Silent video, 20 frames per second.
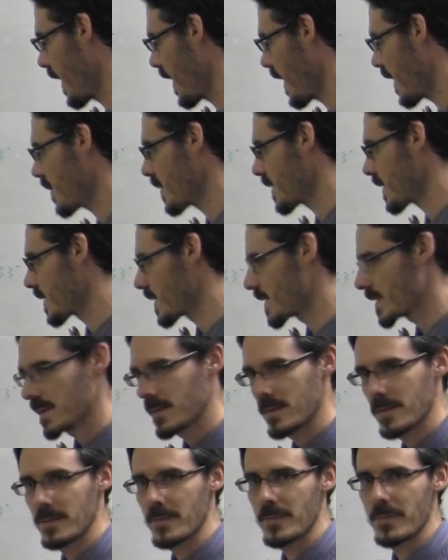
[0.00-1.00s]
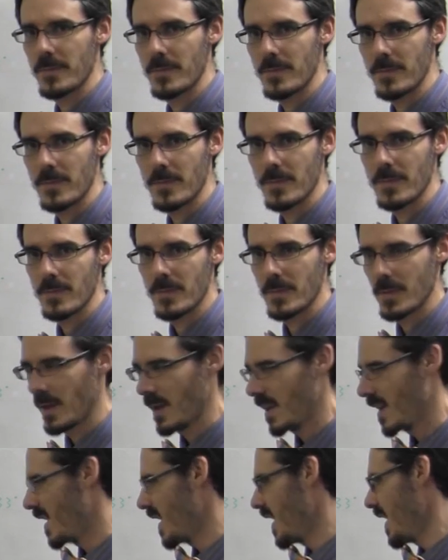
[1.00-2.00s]
of hours.
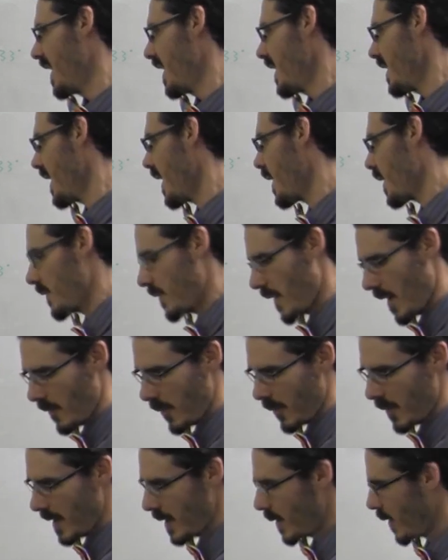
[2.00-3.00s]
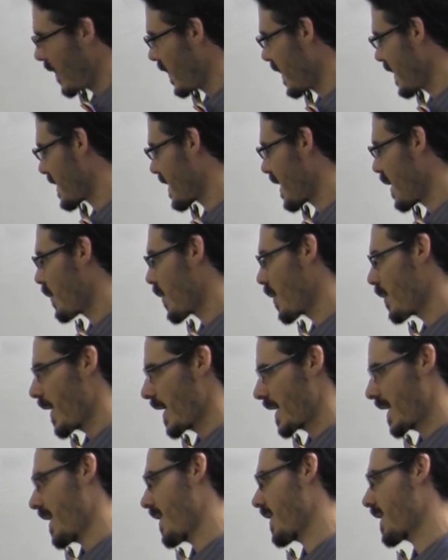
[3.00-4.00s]
Now, if I've already got this number in
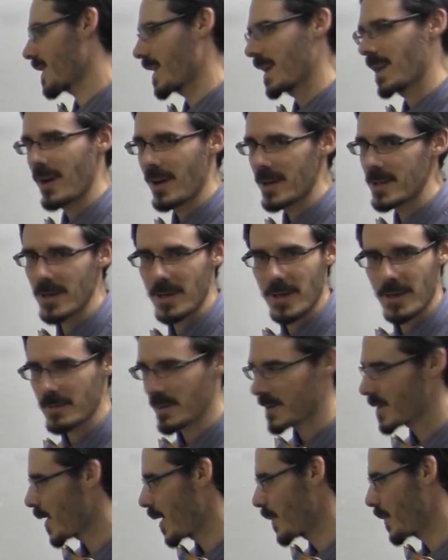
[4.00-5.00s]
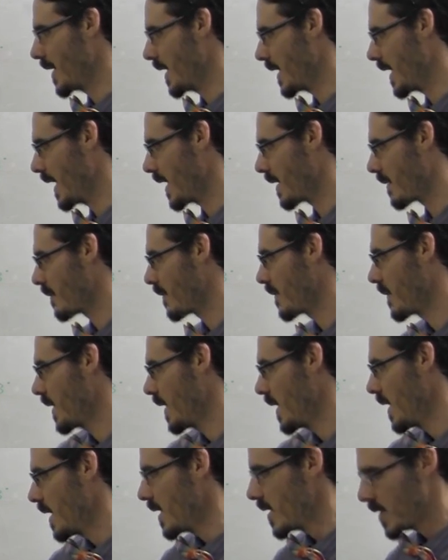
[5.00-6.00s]
my calculator, I don't have to type it
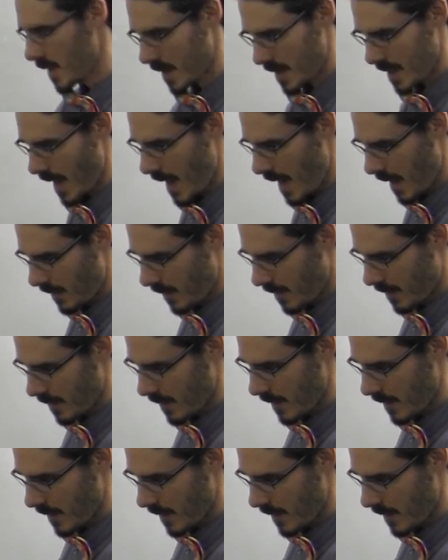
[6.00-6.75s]
again. Just add